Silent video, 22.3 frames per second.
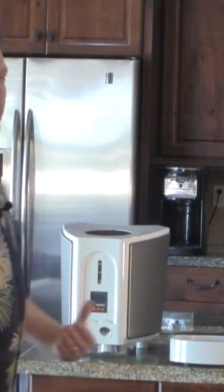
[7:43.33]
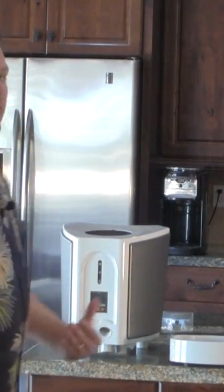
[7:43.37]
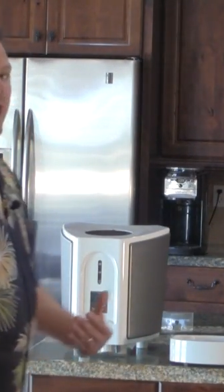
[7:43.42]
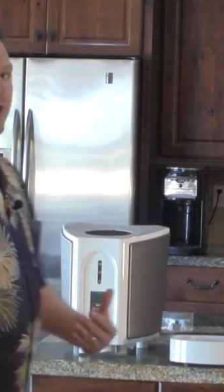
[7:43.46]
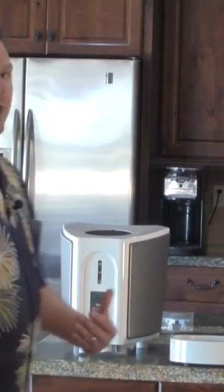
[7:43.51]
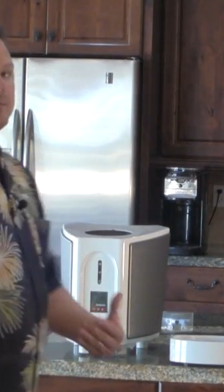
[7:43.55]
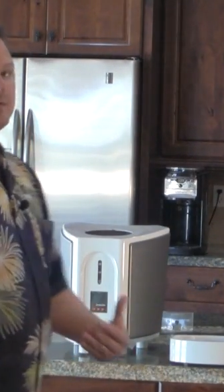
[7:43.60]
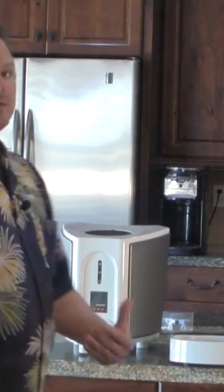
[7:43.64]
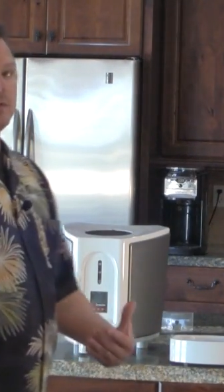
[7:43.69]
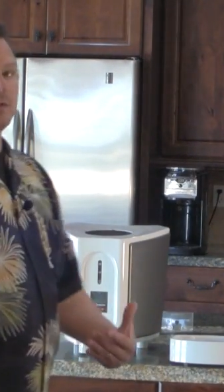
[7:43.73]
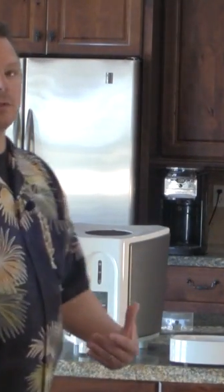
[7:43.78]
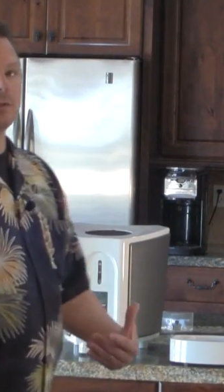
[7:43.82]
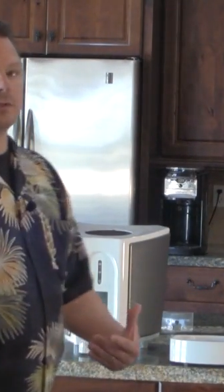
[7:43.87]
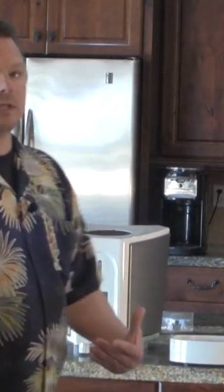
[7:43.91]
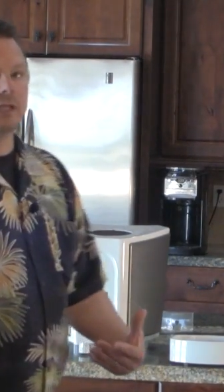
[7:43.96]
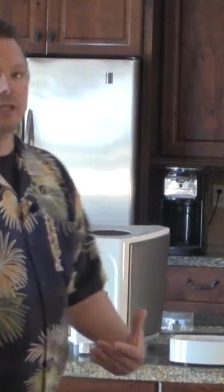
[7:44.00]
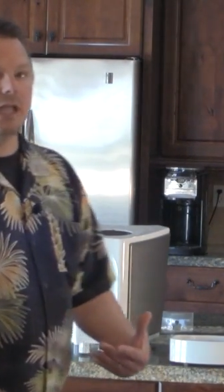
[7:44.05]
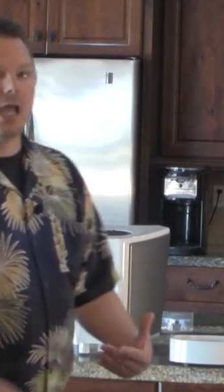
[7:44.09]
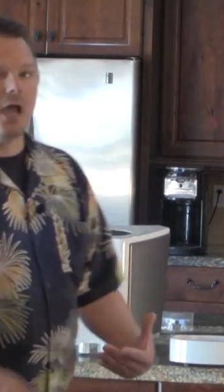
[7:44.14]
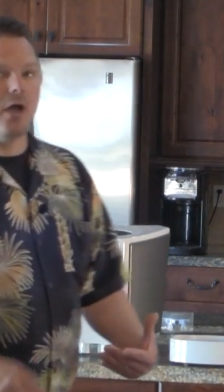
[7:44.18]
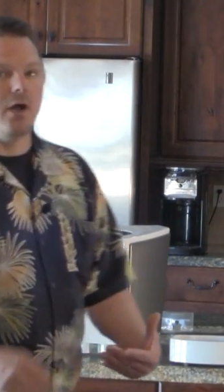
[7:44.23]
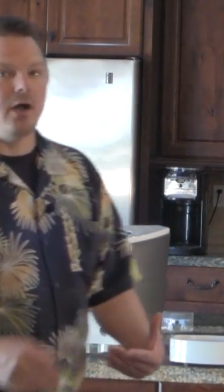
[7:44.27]
it?
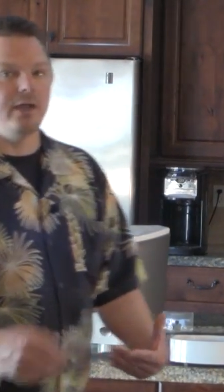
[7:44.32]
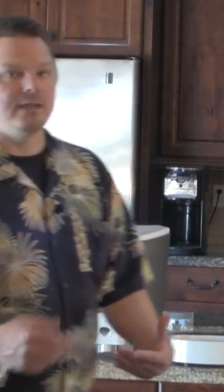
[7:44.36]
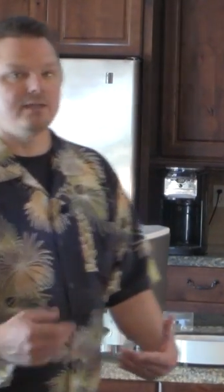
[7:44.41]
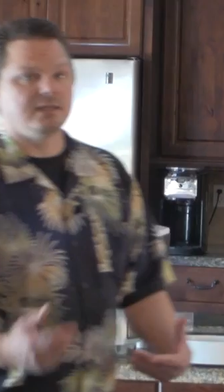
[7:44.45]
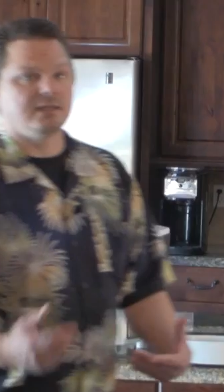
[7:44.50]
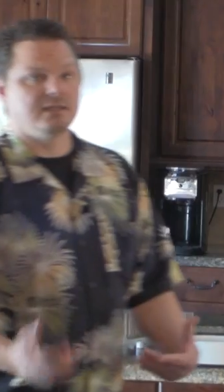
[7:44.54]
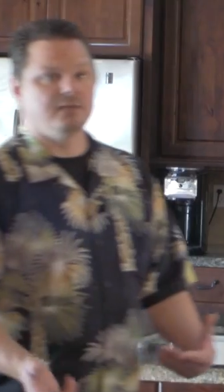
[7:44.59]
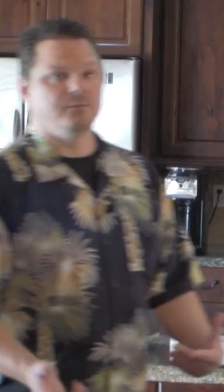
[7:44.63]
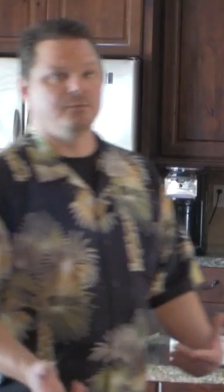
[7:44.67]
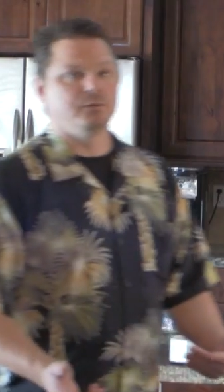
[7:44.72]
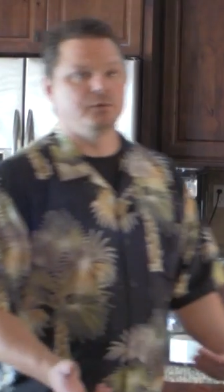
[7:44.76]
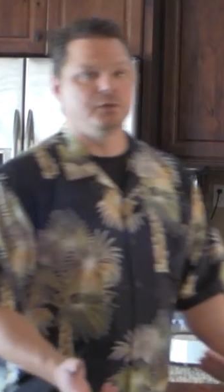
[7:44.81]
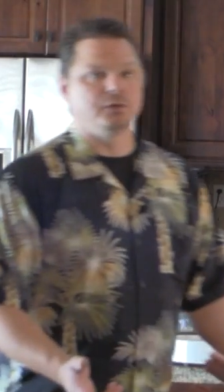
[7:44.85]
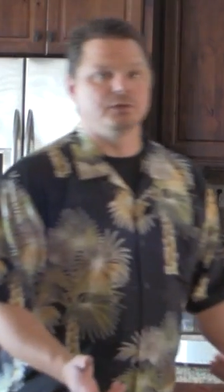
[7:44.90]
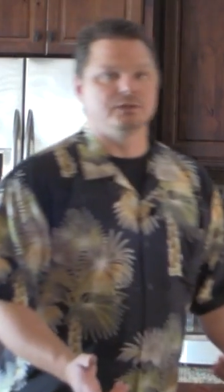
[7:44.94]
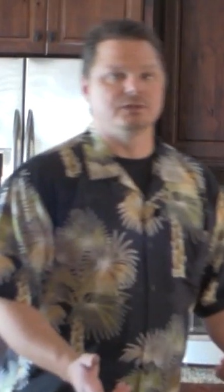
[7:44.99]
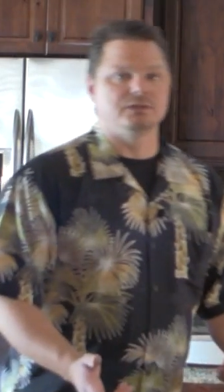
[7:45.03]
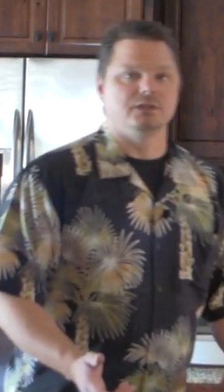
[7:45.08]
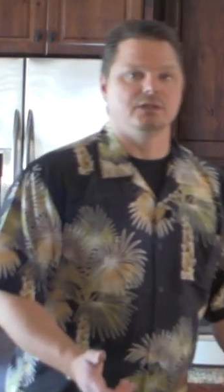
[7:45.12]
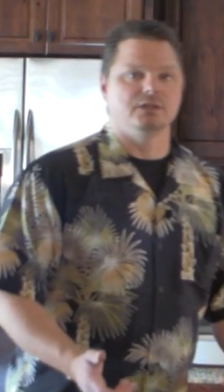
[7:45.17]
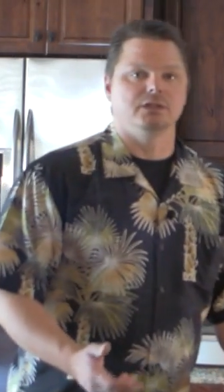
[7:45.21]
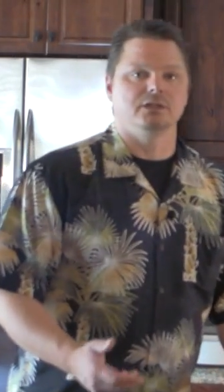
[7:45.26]
Absolutely. Now, is it
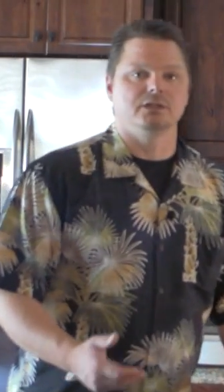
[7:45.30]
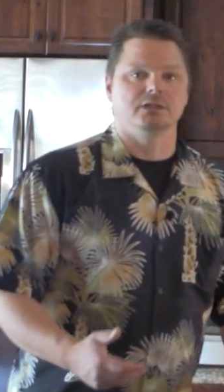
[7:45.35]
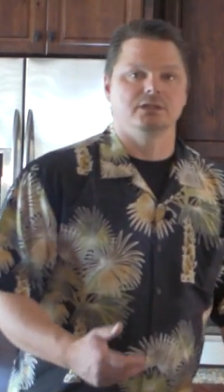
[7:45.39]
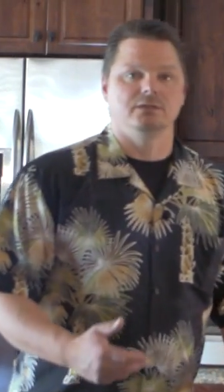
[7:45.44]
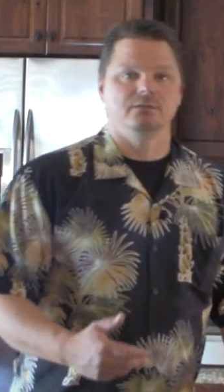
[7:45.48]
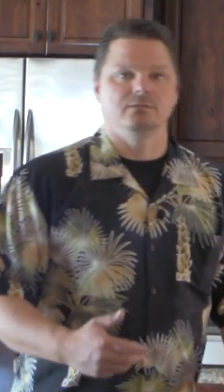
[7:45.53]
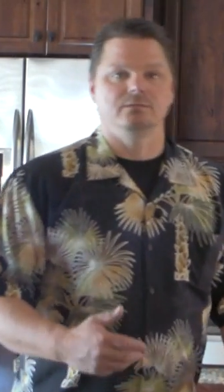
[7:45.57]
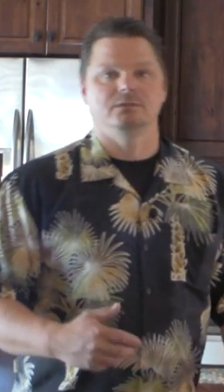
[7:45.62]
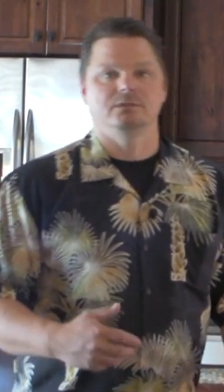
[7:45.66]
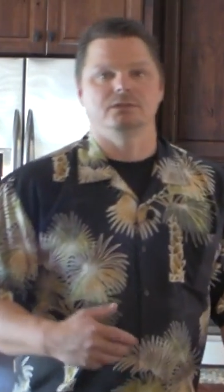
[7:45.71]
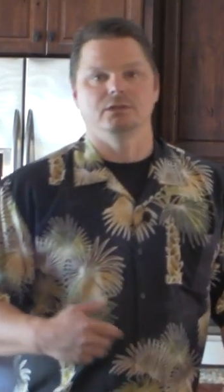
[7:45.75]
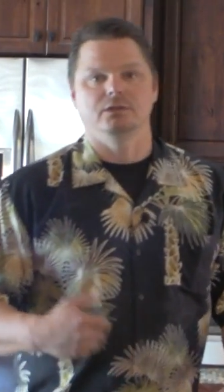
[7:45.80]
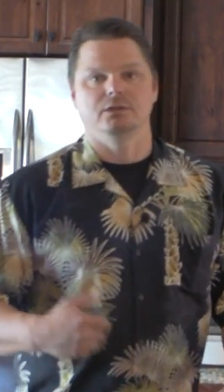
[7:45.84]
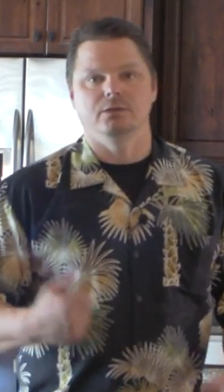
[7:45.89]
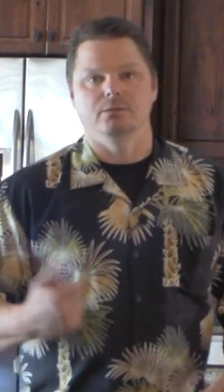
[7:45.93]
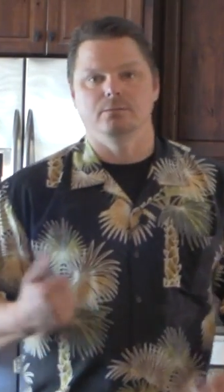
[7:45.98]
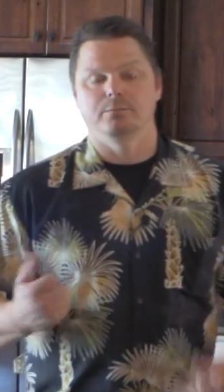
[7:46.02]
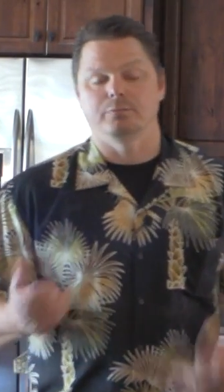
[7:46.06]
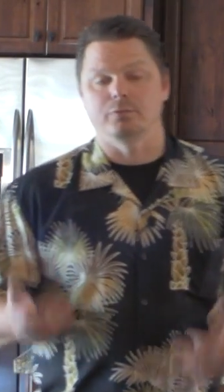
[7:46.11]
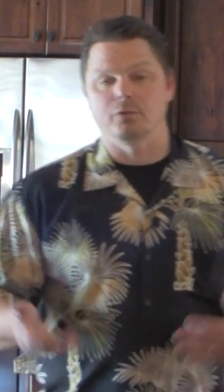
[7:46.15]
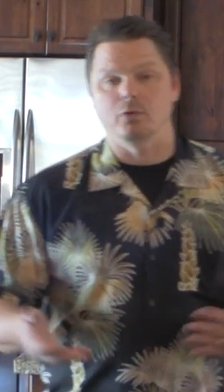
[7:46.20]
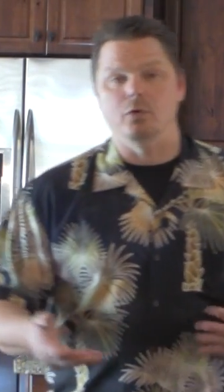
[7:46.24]
difficult
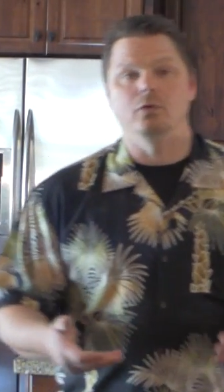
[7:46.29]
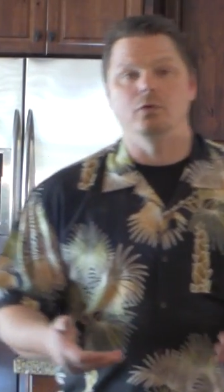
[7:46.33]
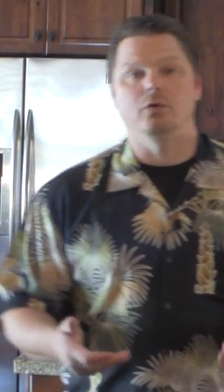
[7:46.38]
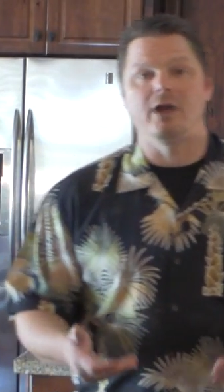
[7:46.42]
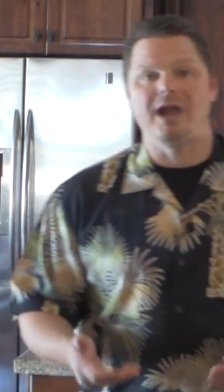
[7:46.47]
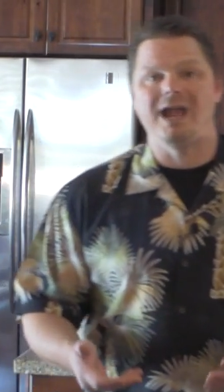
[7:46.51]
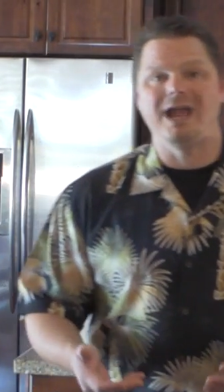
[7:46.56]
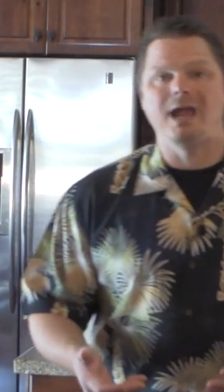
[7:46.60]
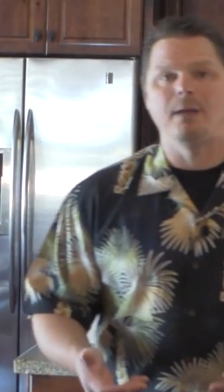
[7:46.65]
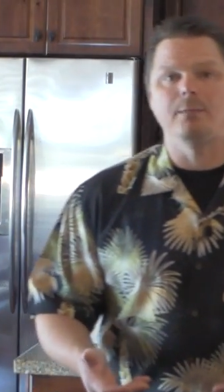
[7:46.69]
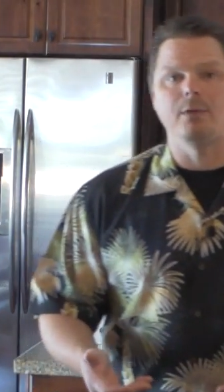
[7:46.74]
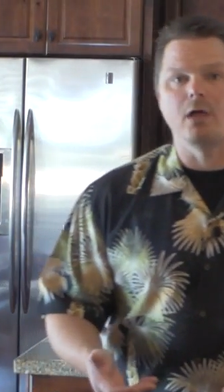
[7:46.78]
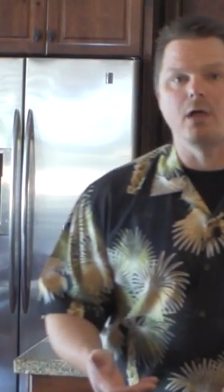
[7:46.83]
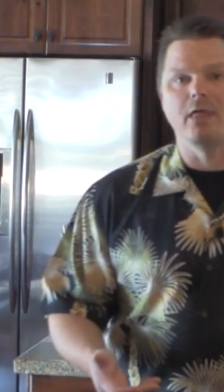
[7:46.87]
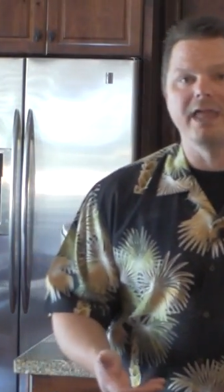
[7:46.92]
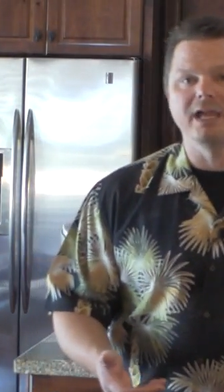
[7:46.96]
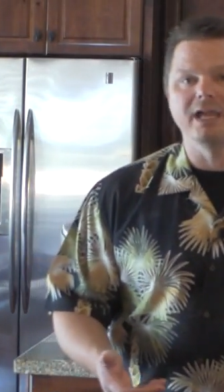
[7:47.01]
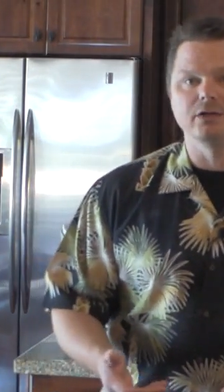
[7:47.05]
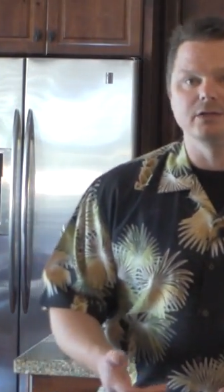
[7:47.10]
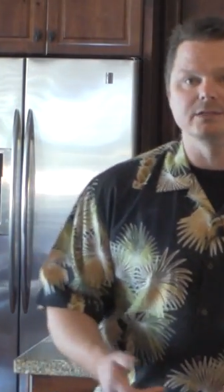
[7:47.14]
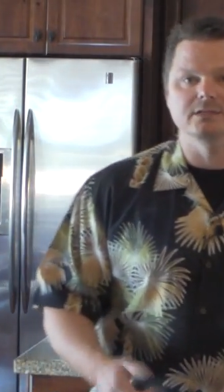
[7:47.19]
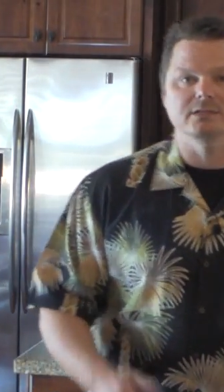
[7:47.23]
to program and all
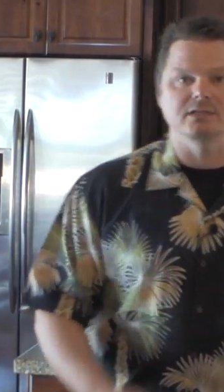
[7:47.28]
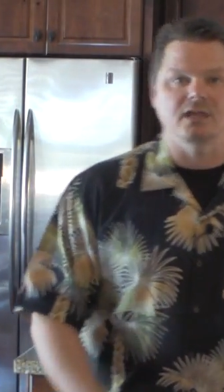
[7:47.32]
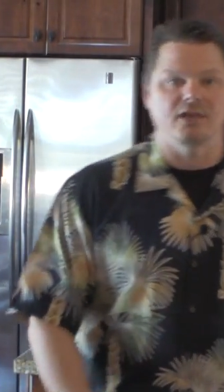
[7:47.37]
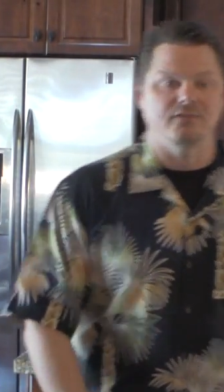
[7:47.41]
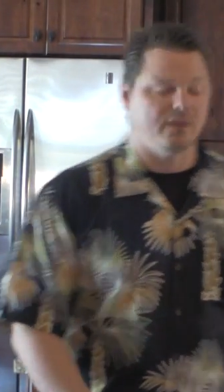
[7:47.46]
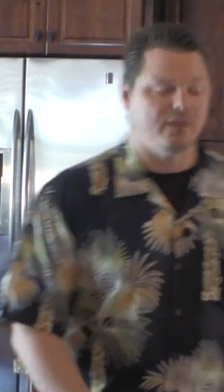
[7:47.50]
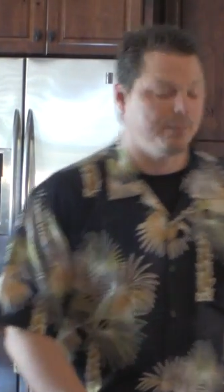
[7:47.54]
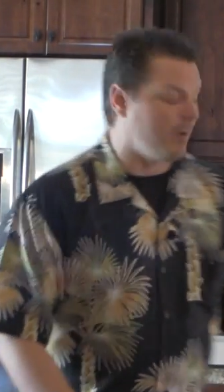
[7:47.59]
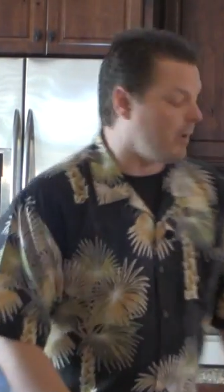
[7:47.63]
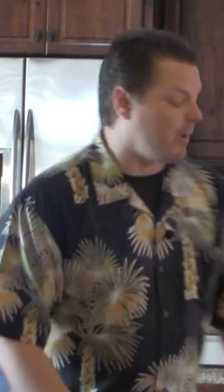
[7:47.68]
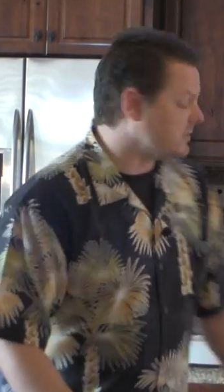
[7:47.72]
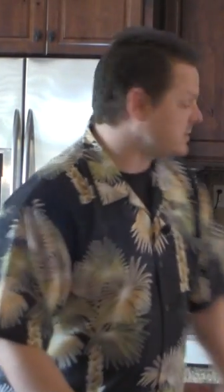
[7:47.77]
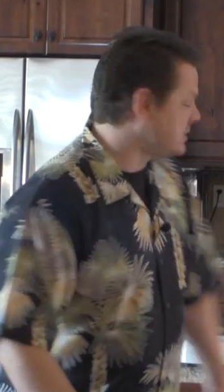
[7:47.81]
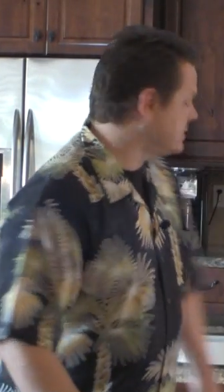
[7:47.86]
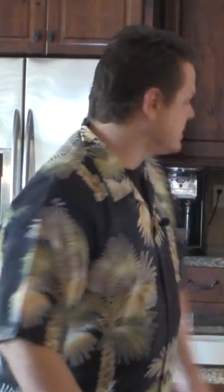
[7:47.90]
that good stuff? I probably